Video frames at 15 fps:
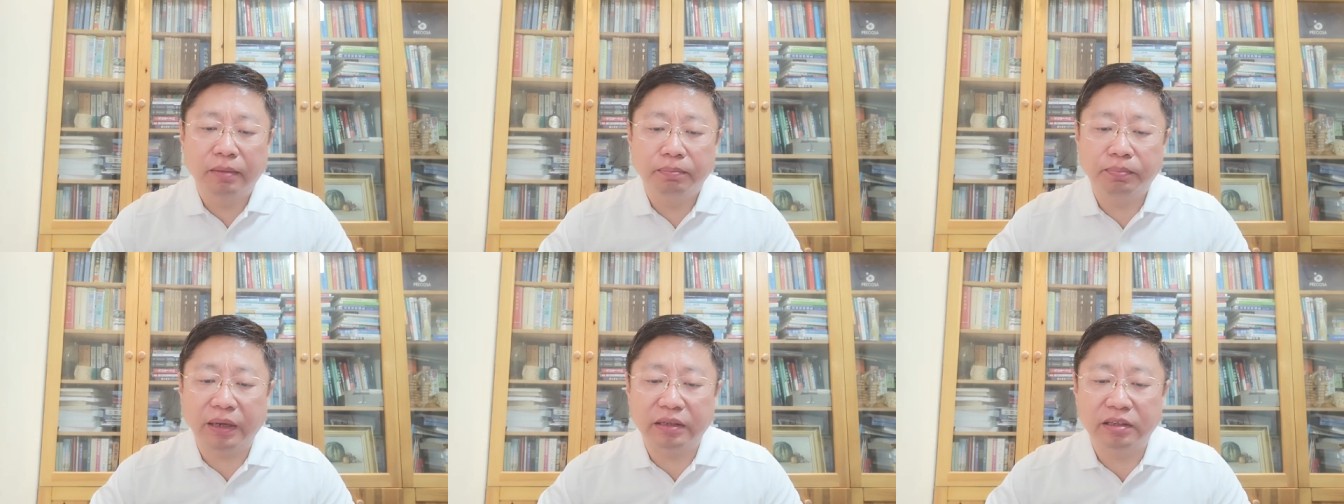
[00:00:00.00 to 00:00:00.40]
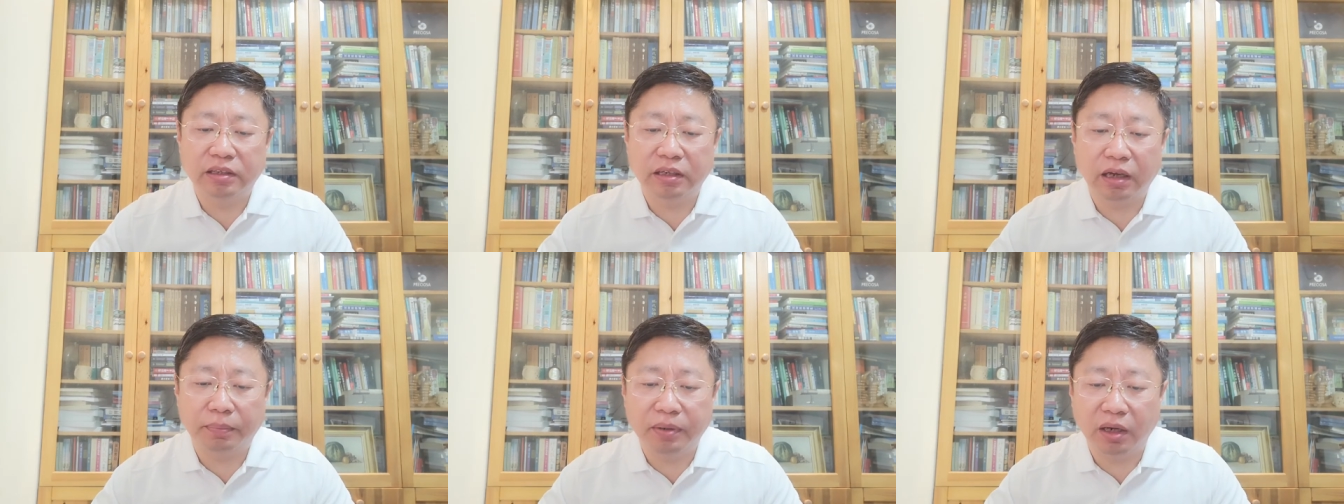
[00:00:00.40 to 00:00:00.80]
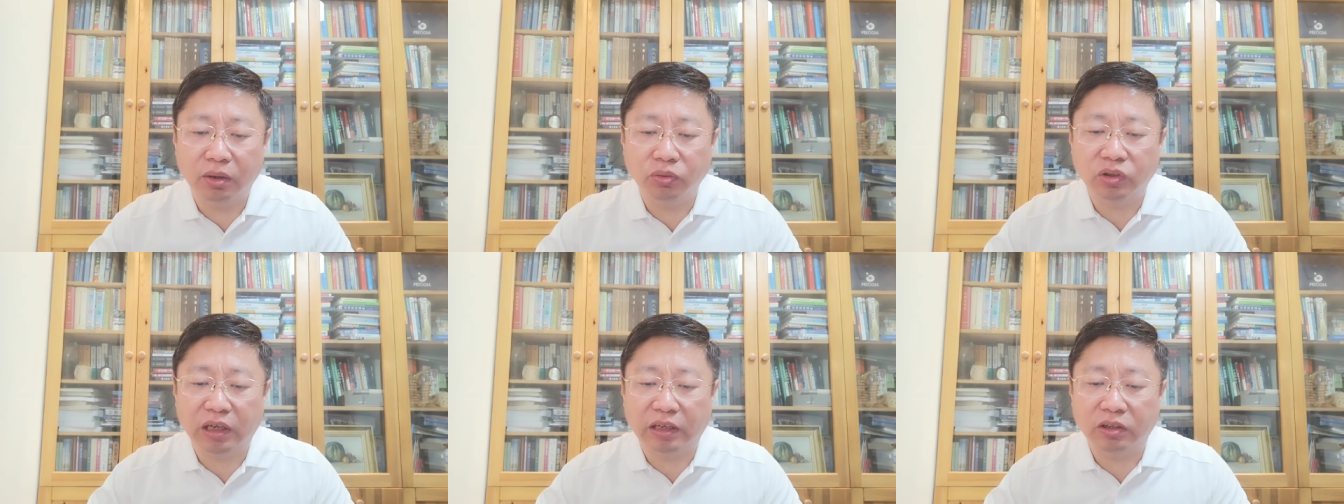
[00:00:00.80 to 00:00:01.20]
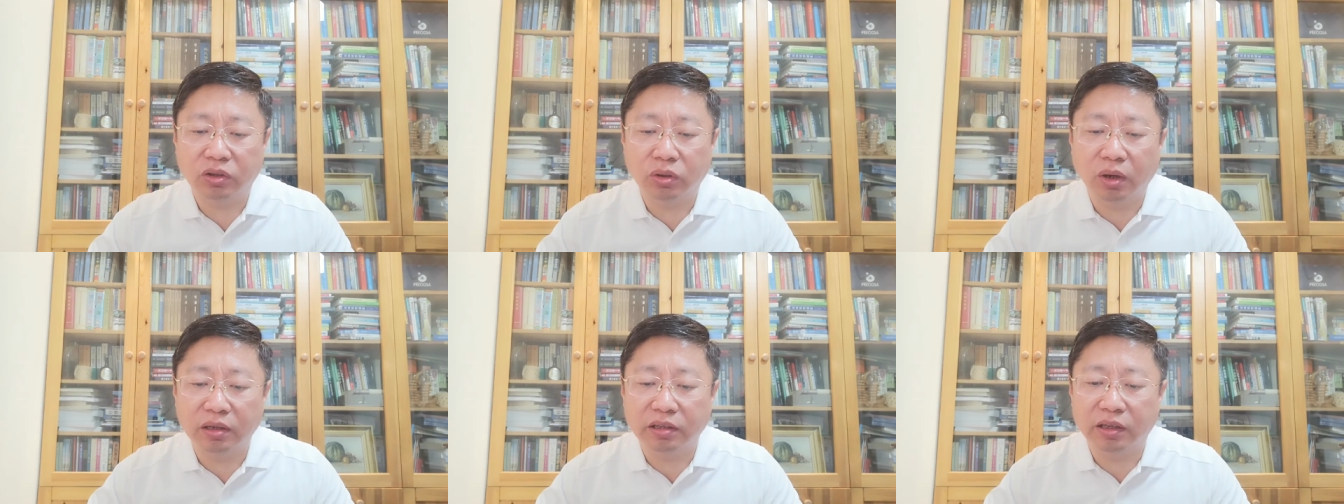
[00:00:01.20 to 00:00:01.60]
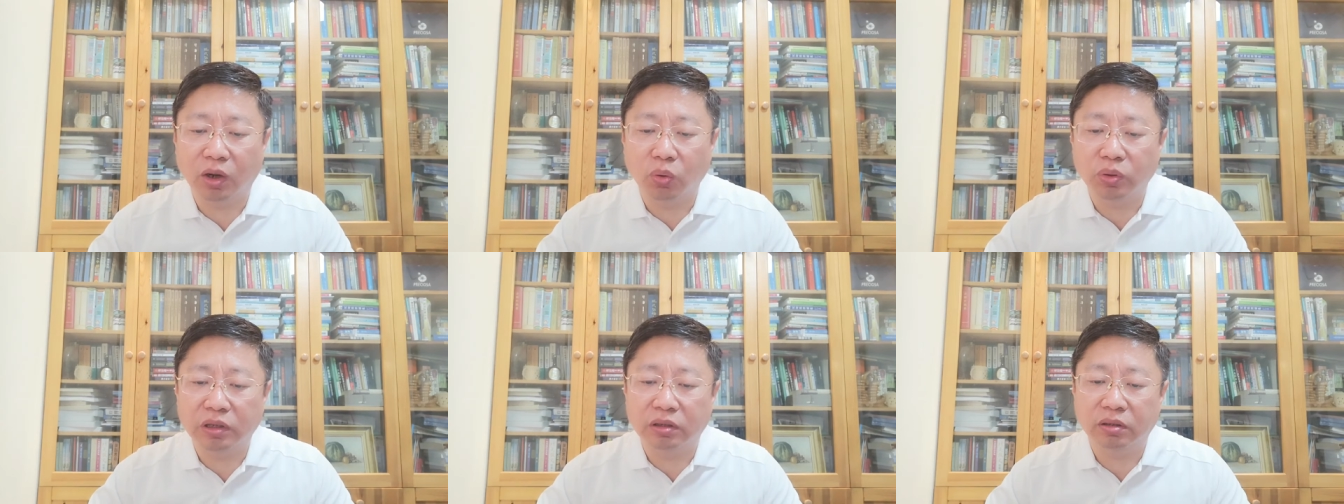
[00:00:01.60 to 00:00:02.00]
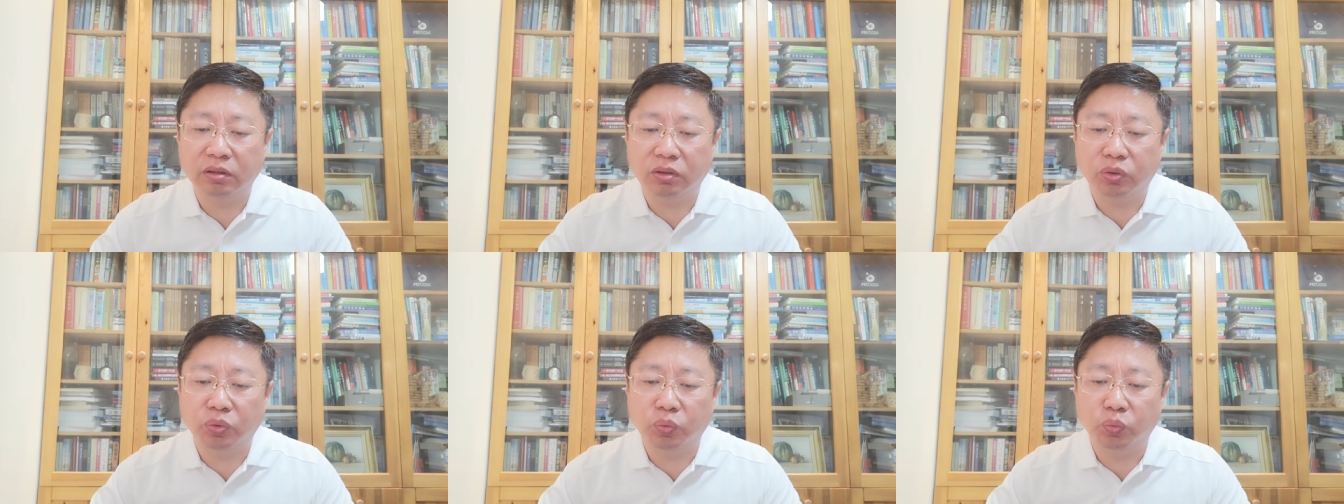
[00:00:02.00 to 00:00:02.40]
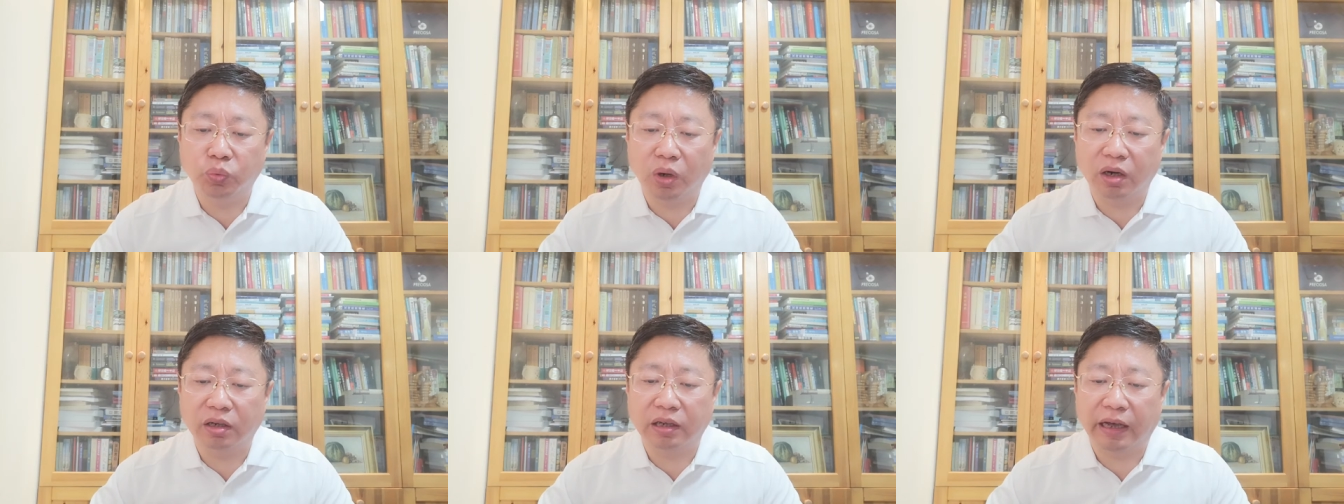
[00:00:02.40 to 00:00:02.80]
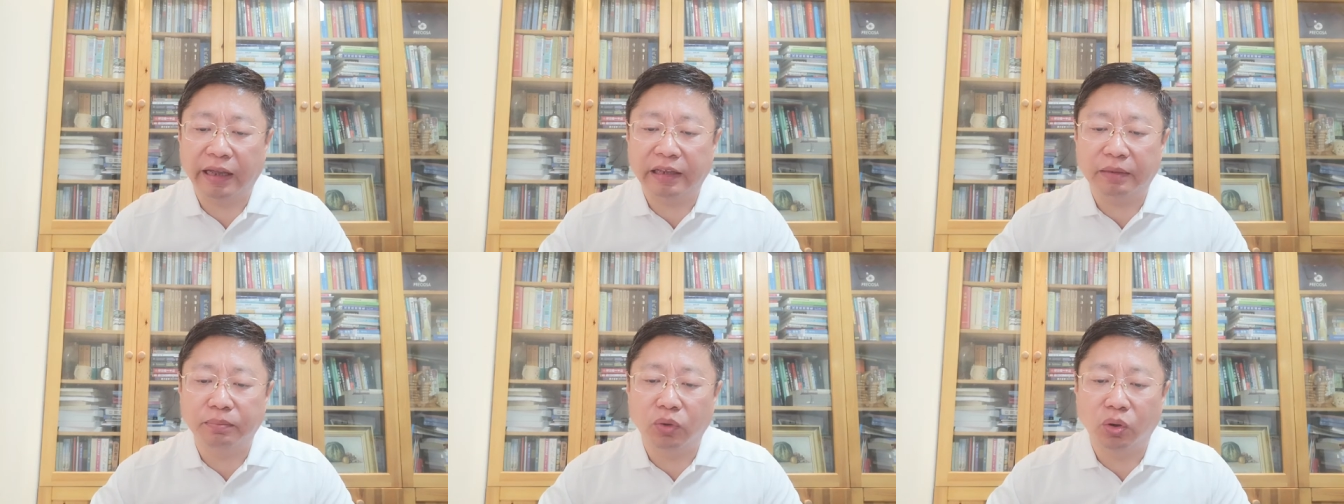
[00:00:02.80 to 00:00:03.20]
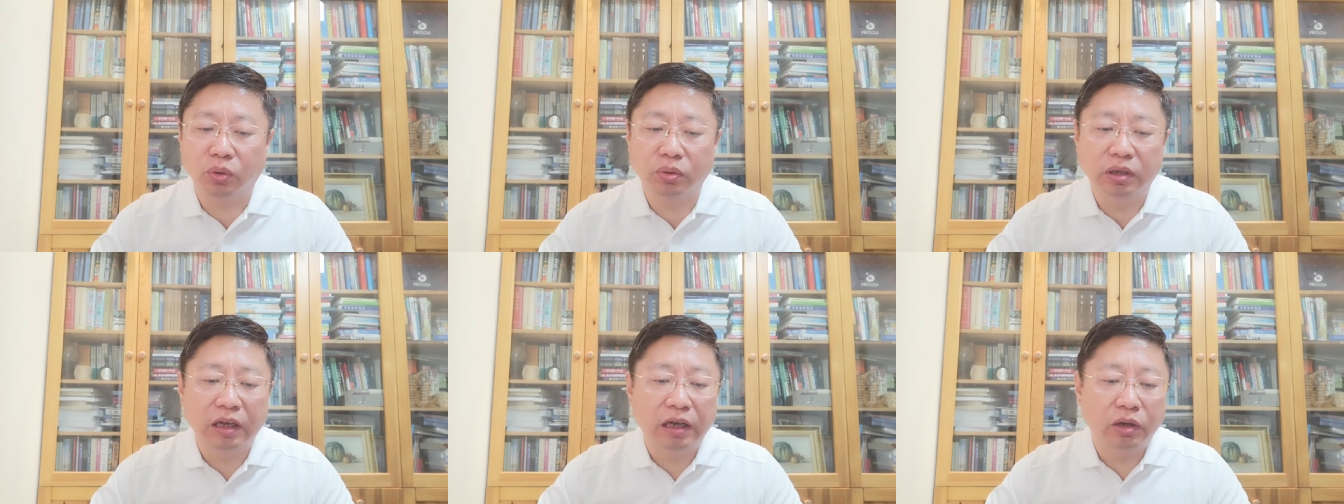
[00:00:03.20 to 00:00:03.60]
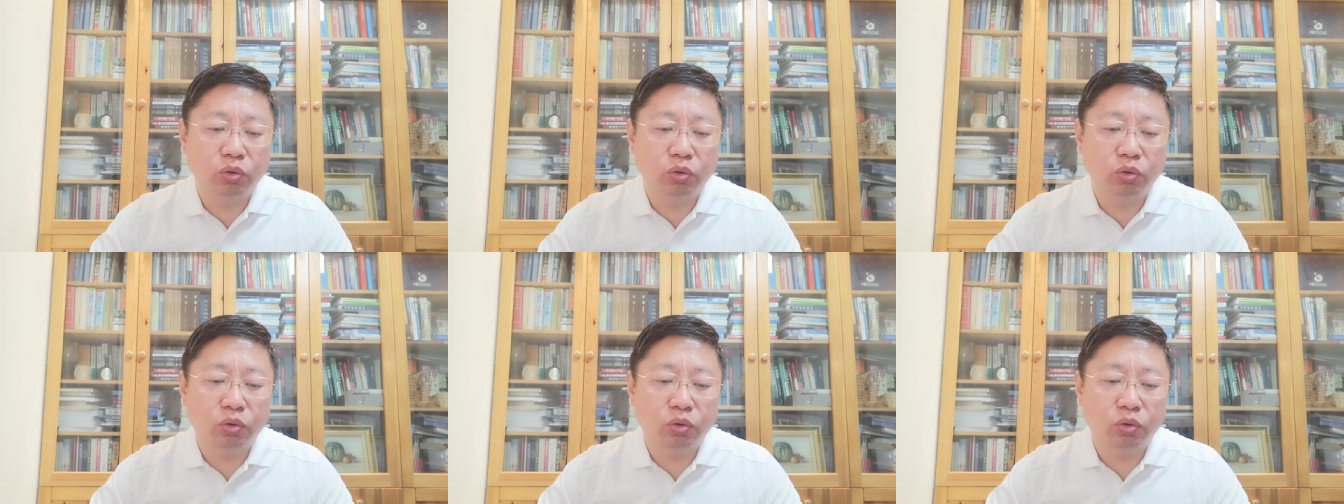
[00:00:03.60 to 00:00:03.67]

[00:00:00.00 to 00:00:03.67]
But the approach is not going to work anymore.